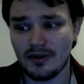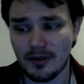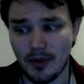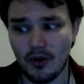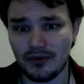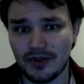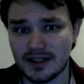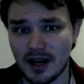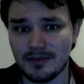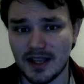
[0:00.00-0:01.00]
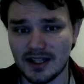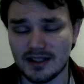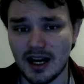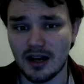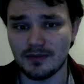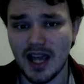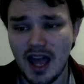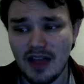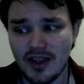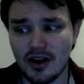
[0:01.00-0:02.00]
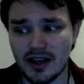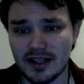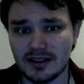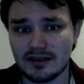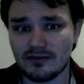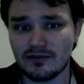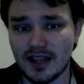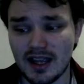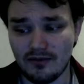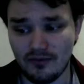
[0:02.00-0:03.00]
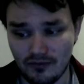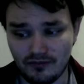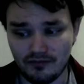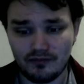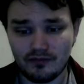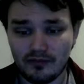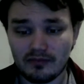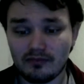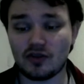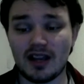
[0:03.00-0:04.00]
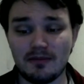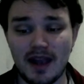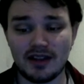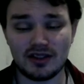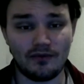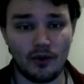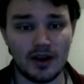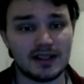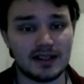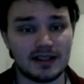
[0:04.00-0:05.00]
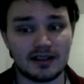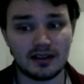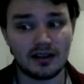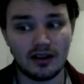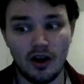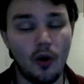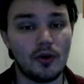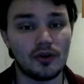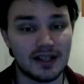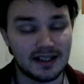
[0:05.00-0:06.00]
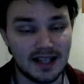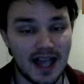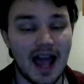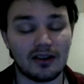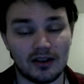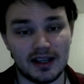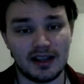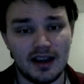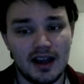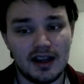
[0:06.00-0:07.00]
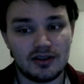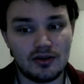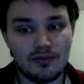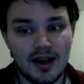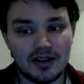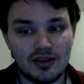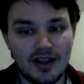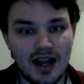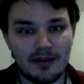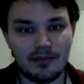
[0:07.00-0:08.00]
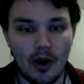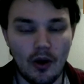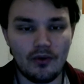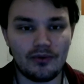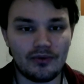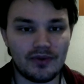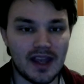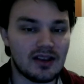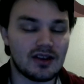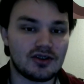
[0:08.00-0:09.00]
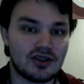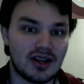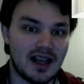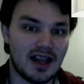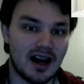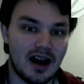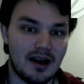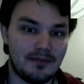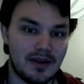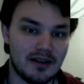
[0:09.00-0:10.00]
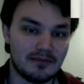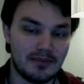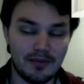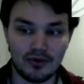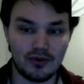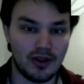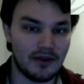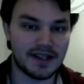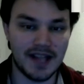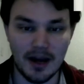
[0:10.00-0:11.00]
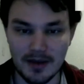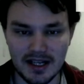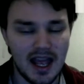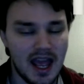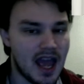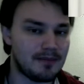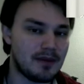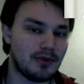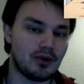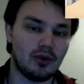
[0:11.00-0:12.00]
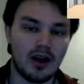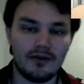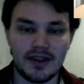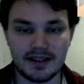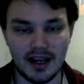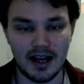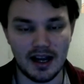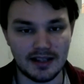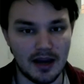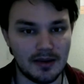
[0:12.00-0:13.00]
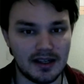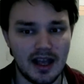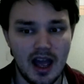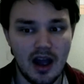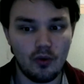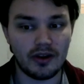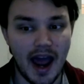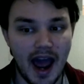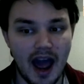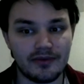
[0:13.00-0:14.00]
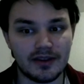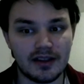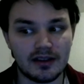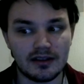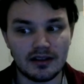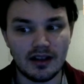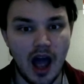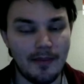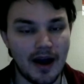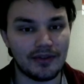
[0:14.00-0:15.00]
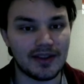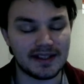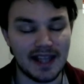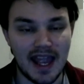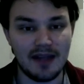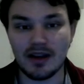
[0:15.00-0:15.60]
both the subbed and the dubbed. They've tried matching the voices almost exactly to make sure that both English people who love the dubbing and people who love this subbing would have about the same